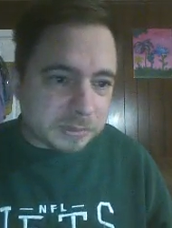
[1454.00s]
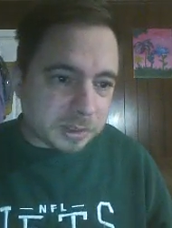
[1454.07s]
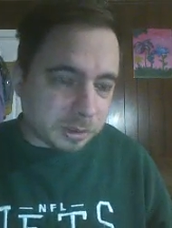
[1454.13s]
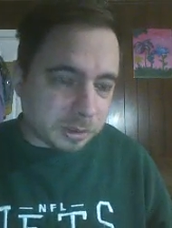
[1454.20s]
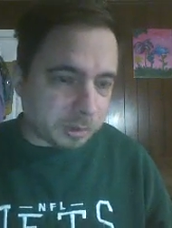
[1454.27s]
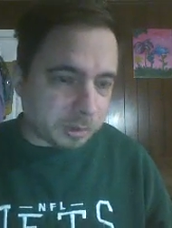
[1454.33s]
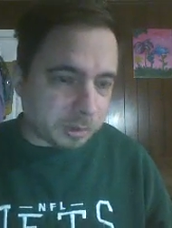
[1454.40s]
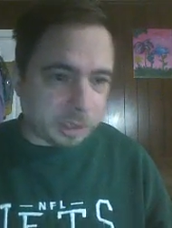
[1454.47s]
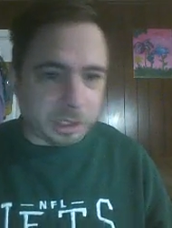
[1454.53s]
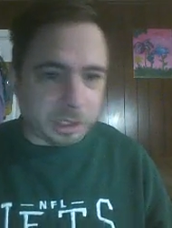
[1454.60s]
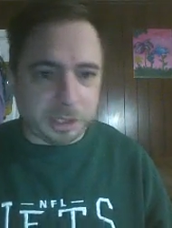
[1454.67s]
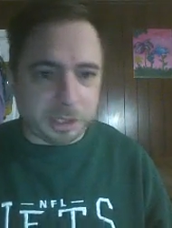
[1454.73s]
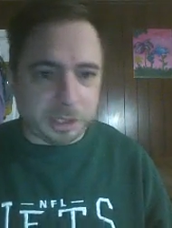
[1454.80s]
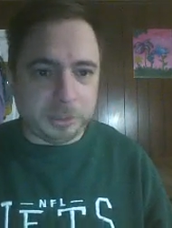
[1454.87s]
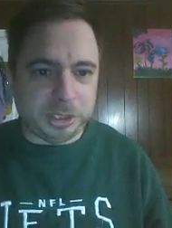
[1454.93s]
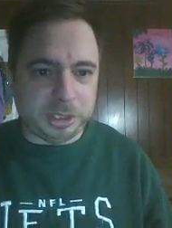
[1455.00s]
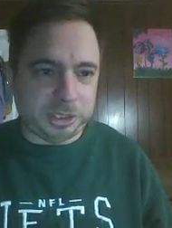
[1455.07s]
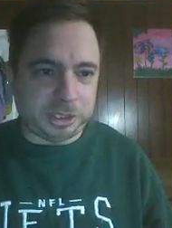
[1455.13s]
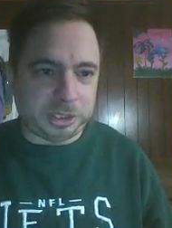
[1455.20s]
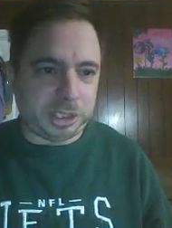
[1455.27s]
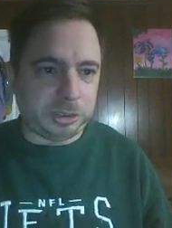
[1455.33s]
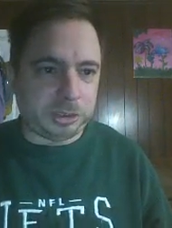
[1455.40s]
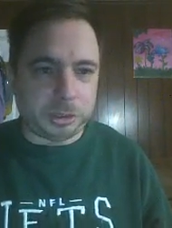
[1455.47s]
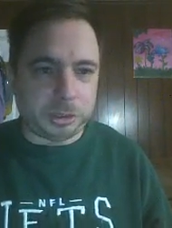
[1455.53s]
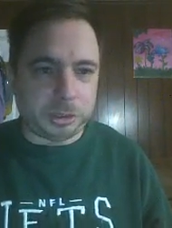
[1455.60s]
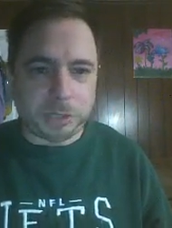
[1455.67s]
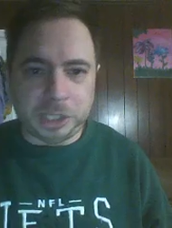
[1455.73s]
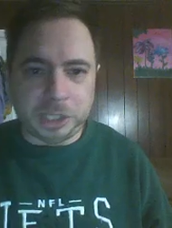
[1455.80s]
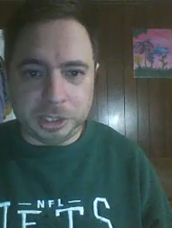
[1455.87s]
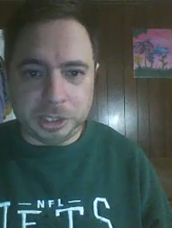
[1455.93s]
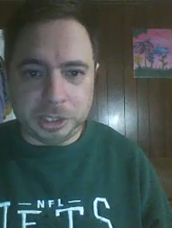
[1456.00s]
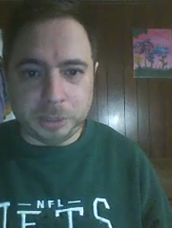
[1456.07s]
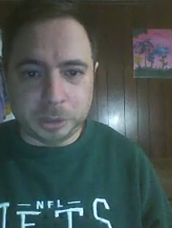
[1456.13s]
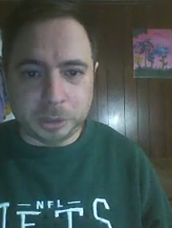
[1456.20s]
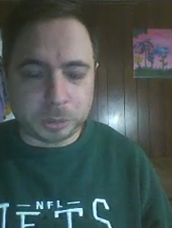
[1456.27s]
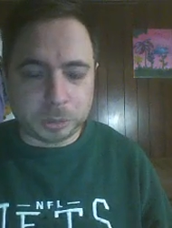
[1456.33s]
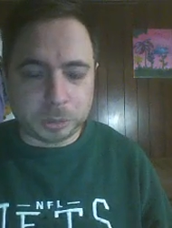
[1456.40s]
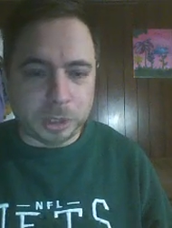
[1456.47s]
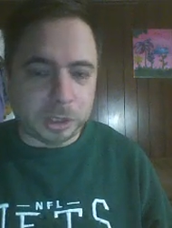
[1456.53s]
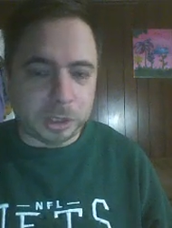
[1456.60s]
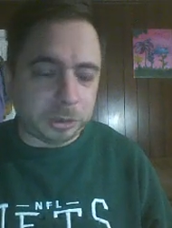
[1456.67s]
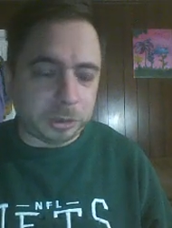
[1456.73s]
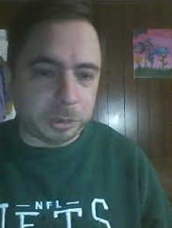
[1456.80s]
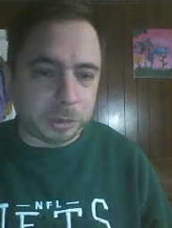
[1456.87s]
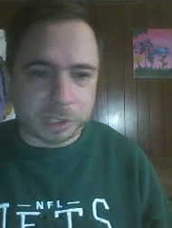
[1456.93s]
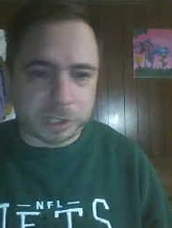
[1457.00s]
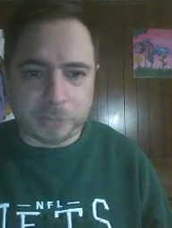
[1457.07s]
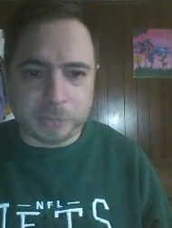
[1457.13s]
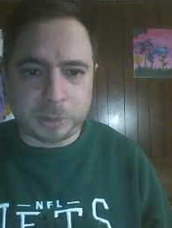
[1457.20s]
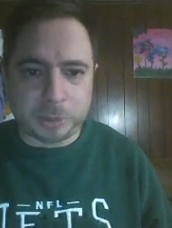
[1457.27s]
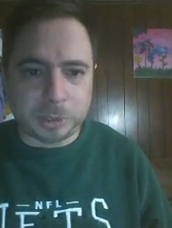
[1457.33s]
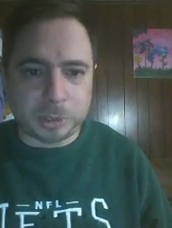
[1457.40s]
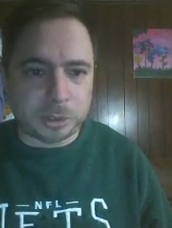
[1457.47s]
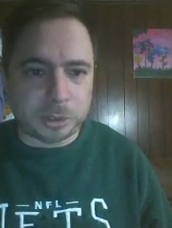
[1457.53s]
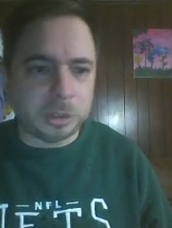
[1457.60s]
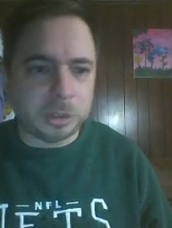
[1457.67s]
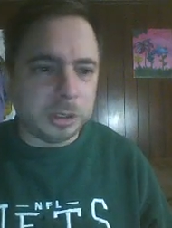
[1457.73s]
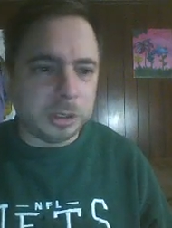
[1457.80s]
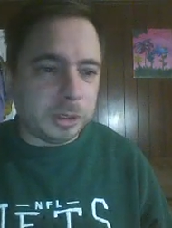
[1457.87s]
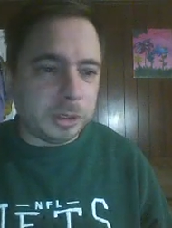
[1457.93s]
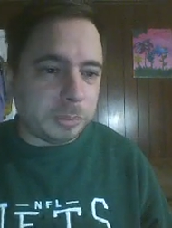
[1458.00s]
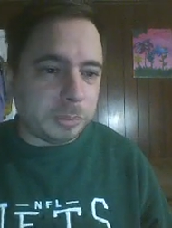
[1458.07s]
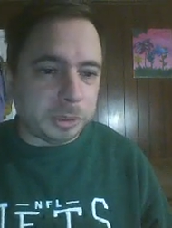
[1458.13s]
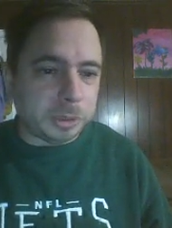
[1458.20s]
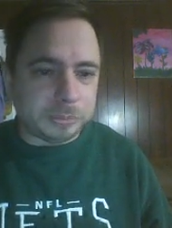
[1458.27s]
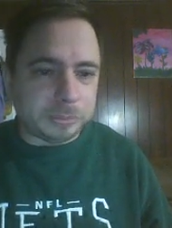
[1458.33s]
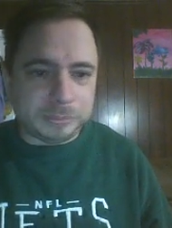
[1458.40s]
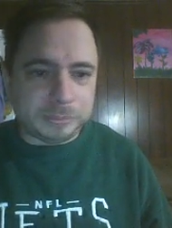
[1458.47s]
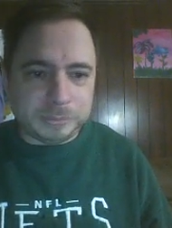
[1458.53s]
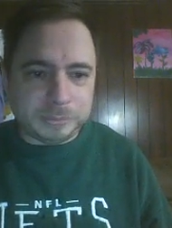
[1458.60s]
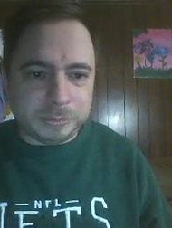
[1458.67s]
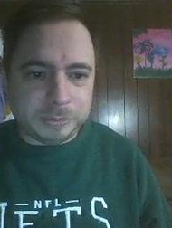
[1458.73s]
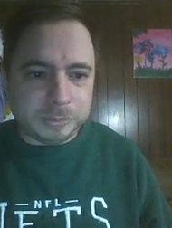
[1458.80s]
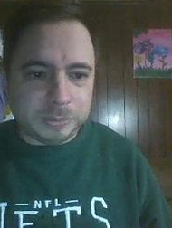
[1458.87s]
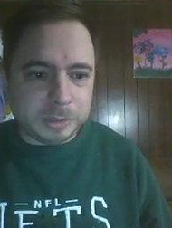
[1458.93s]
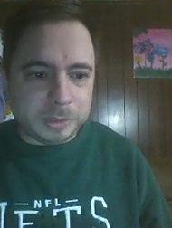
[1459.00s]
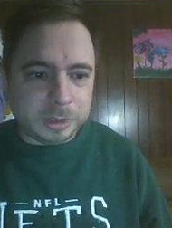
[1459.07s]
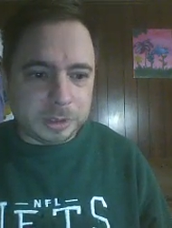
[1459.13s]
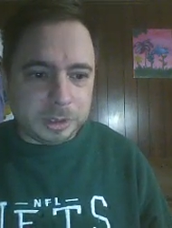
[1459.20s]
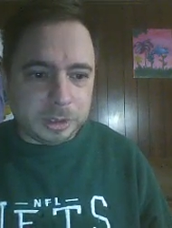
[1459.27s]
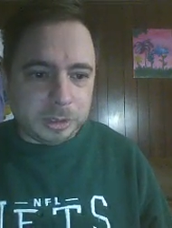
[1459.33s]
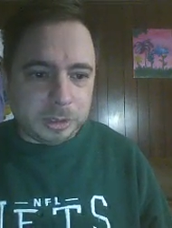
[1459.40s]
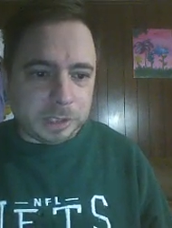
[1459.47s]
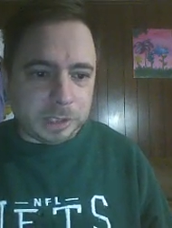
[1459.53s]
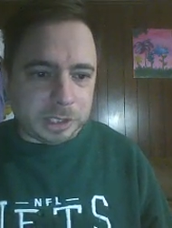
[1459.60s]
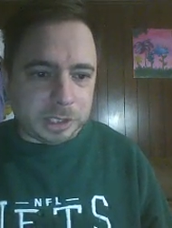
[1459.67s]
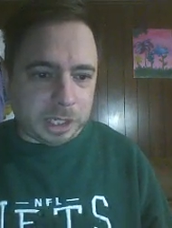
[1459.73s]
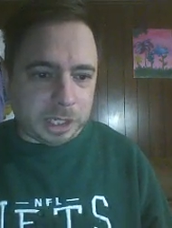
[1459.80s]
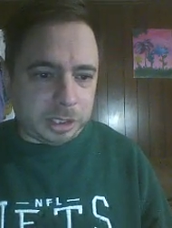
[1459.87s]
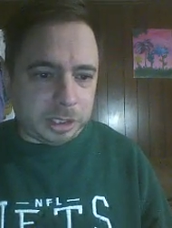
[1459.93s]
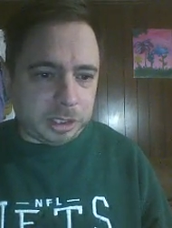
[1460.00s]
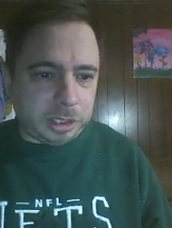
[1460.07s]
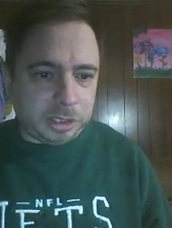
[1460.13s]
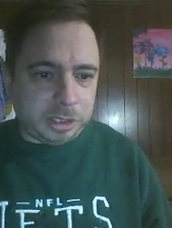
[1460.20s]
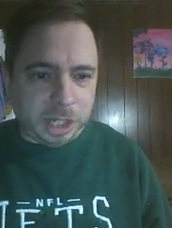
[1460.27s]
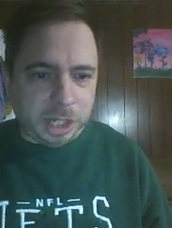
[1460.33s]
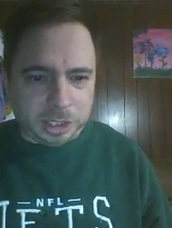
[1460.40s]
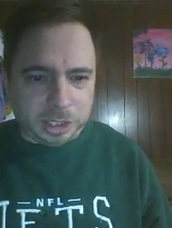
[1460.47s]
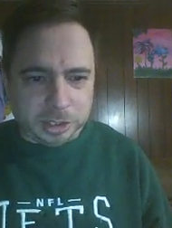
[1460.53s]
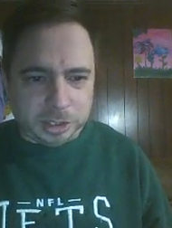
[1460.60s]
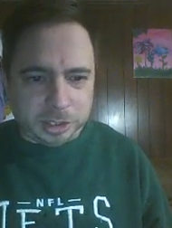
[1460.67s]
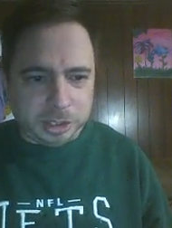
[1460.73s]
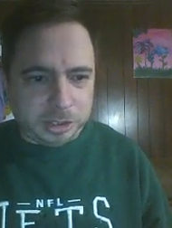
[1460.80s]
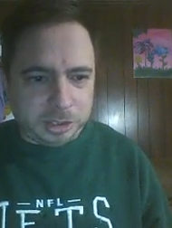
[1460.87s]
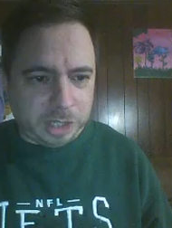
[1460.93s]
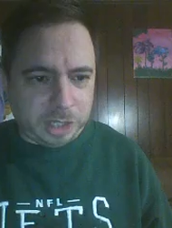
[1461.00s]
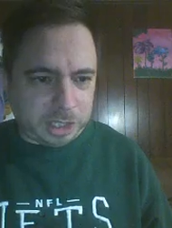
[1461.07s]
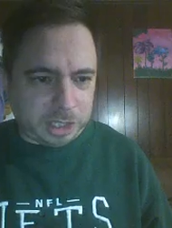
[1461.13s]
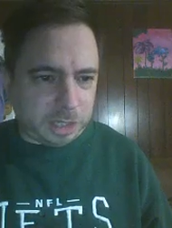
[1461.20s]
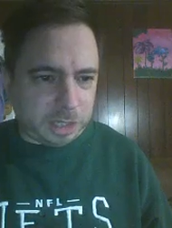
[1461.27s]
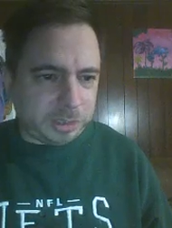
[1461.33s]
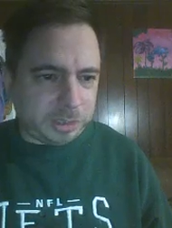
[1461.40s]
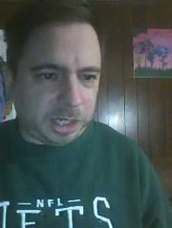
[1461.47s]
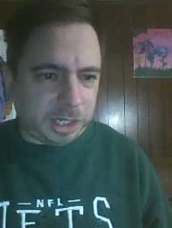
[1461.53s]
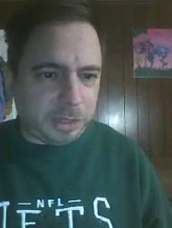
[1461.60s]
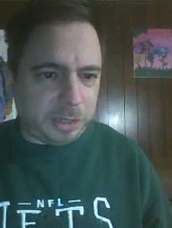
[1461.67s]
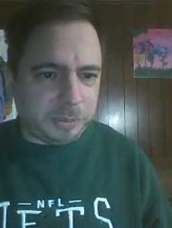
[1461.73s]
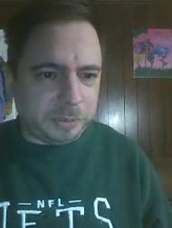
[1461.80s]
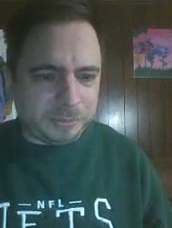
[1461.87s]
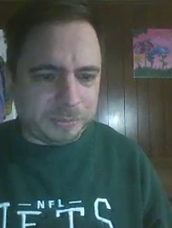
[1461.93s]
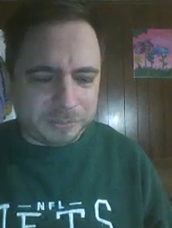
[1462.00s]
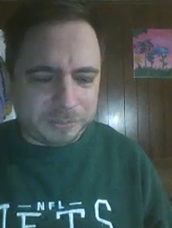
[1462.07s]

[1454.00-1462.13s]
So I, I think Melissa Santos is going to AEW as well. I don't know what's happening with her, but Look at that. And then Daga and then Daga comes out.